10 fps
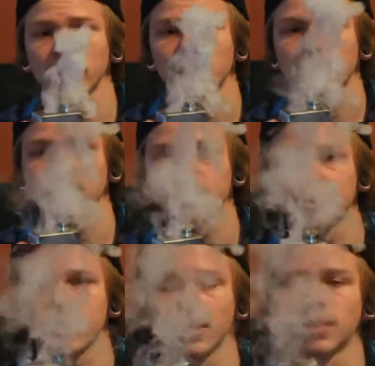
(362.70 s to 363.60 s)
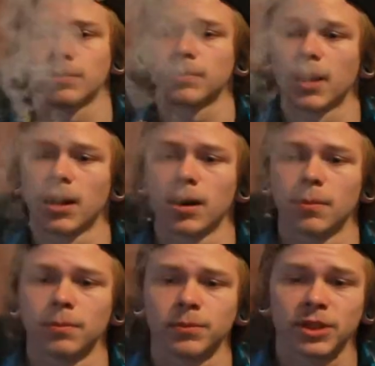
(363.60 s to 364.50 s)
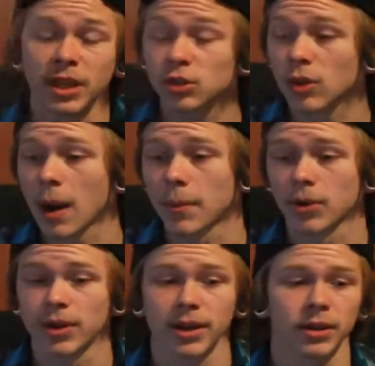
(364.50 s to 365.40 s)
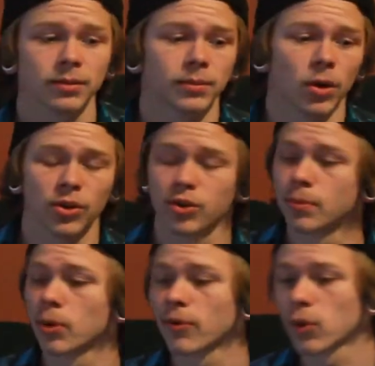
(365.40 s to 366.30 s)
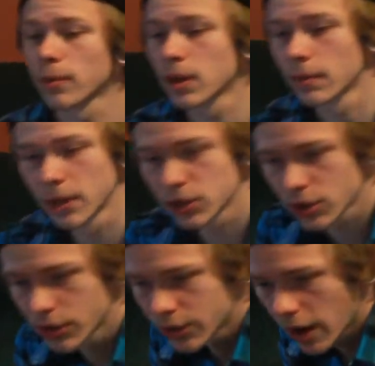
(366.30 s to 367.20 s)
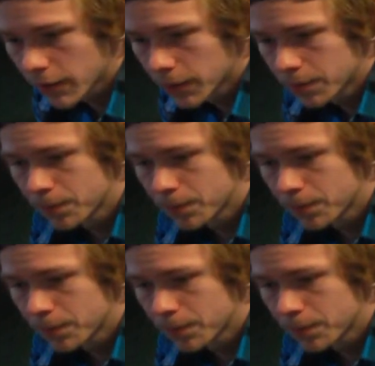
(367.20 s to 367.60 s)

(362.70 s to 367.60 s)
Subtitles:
gauge 6 wrap on here on a 2.4 millimeter screwdriver,